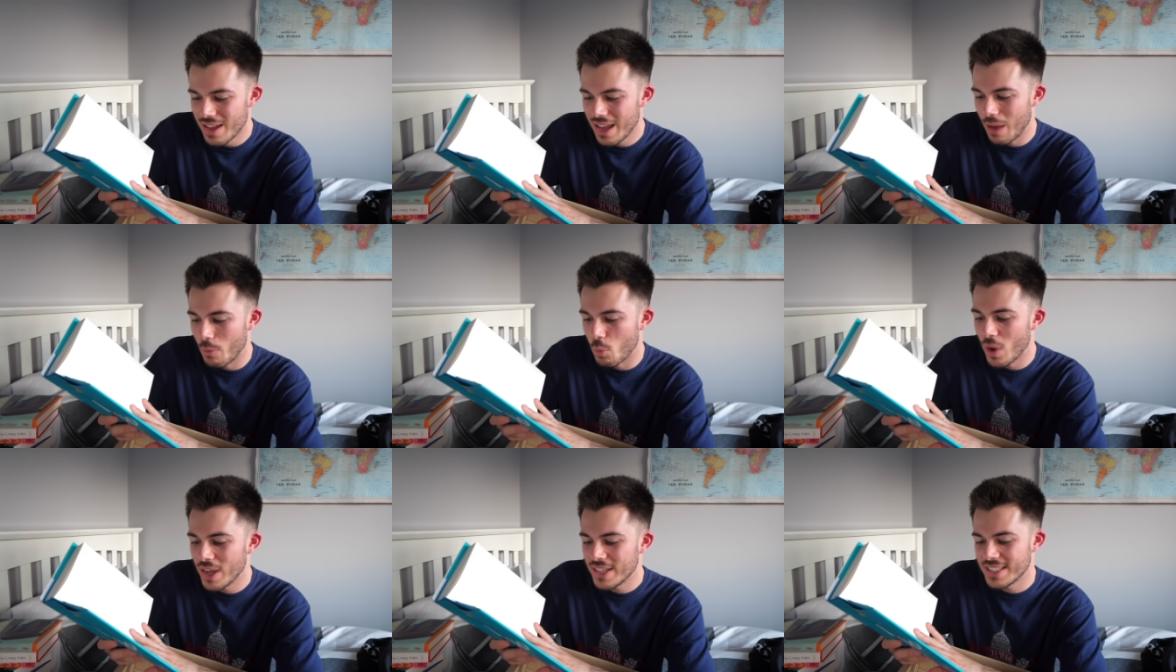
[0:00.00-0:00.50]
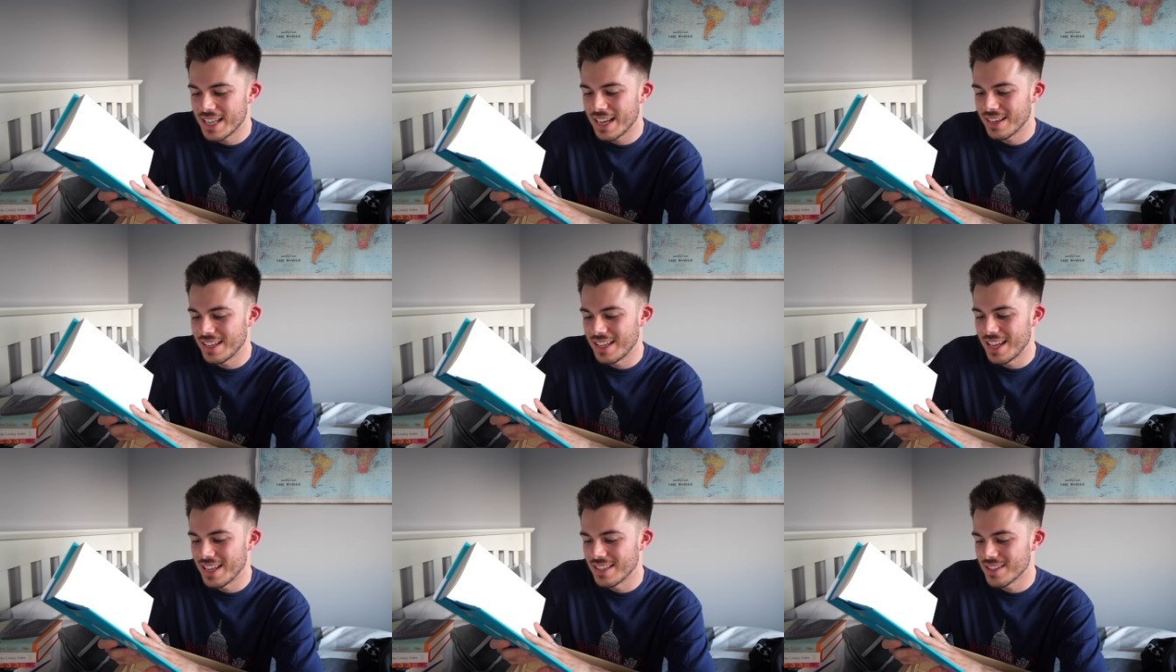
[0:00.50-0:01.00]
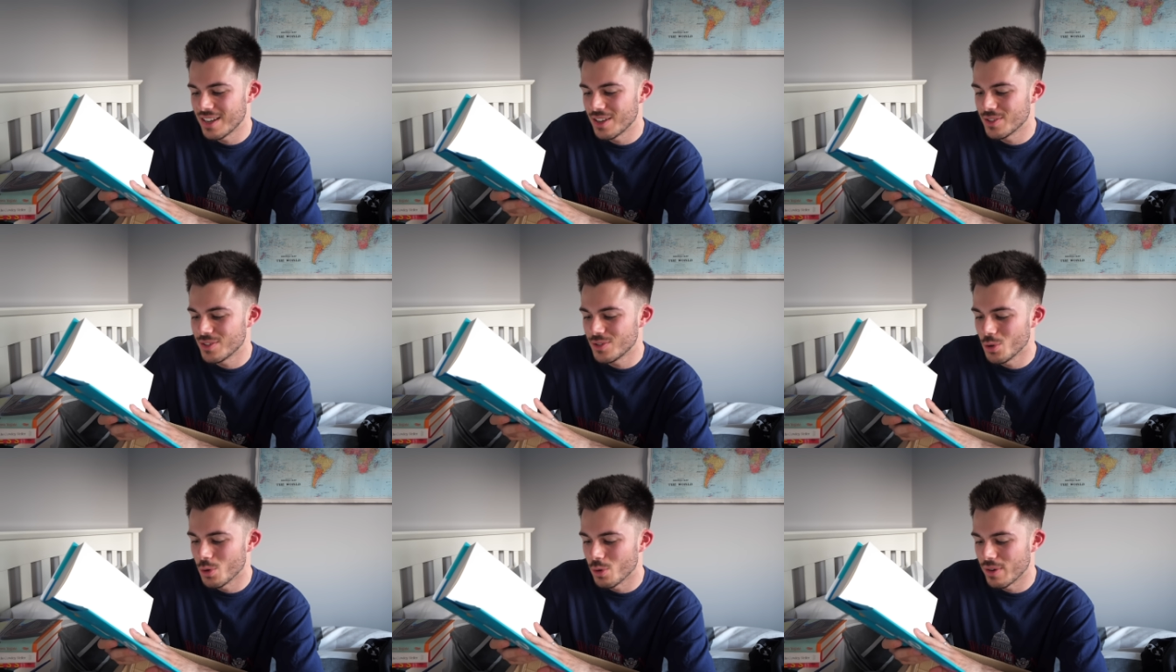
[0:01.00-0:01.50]
And what exactly is her
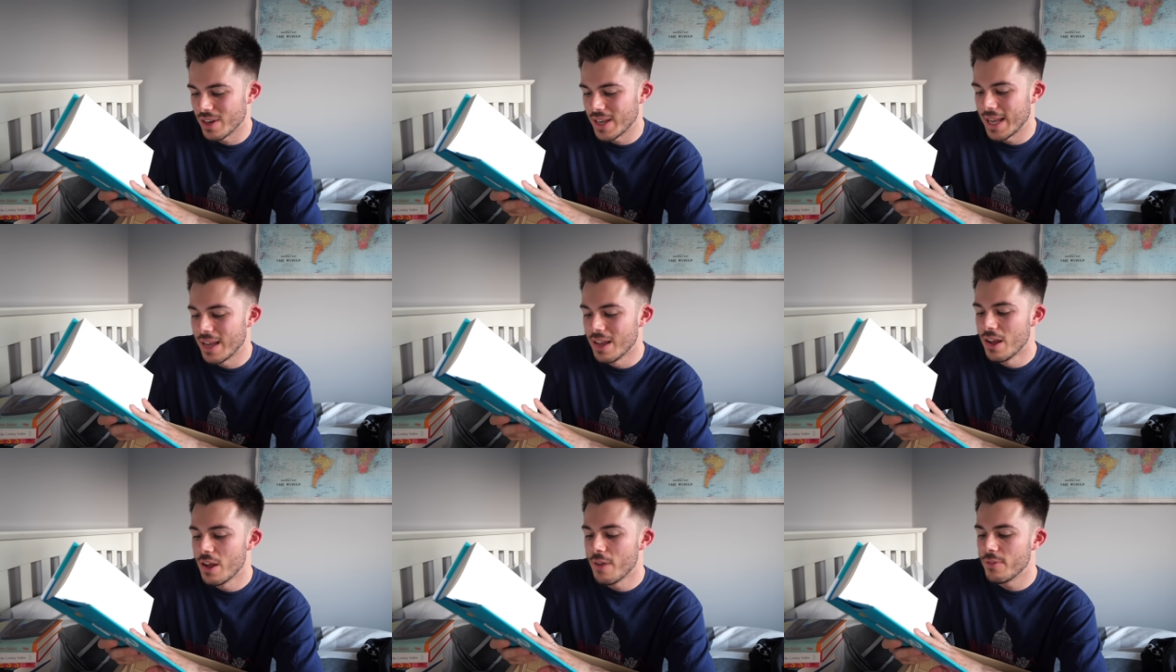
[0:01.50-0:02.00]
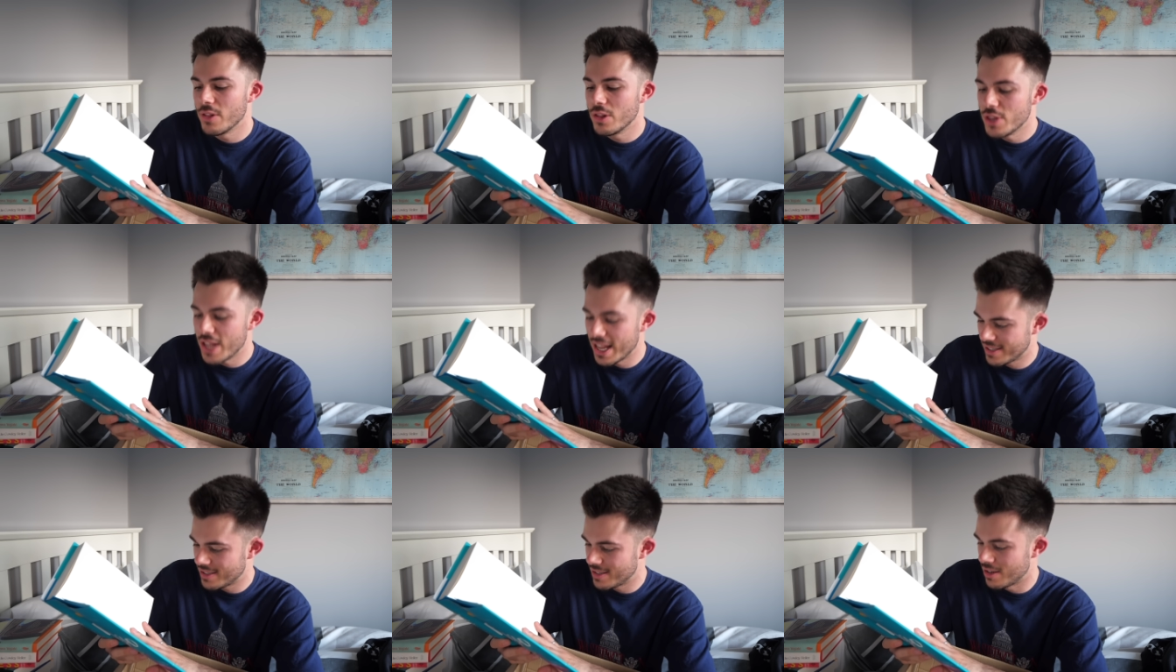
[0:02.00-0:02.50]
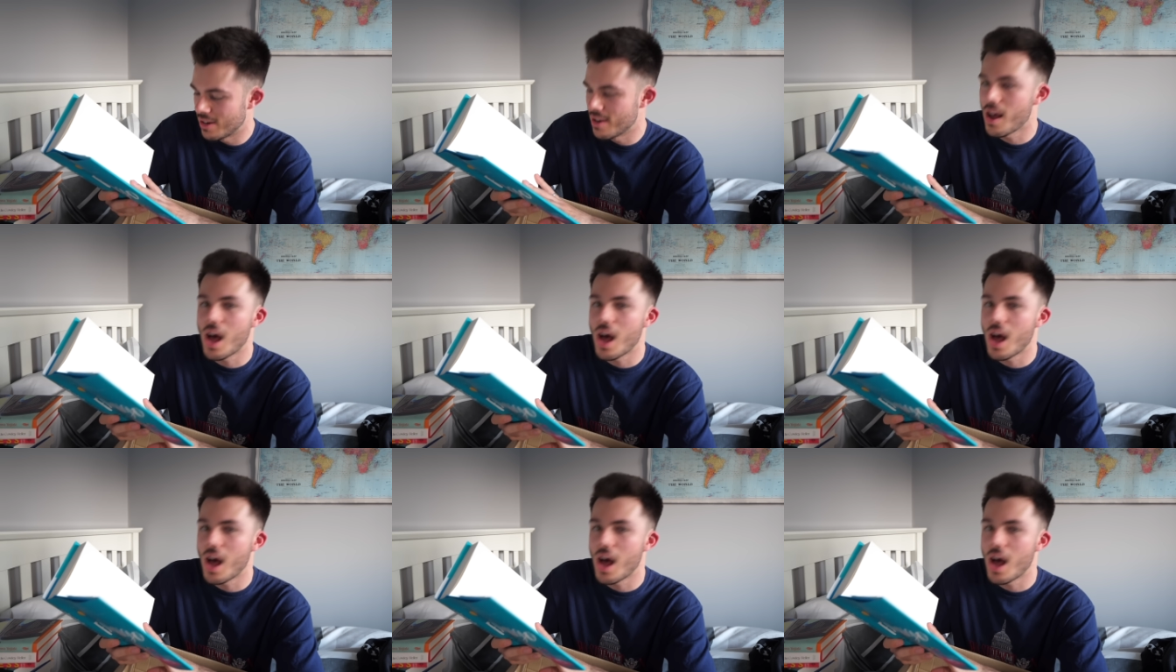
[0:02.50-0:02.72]
story? Listen,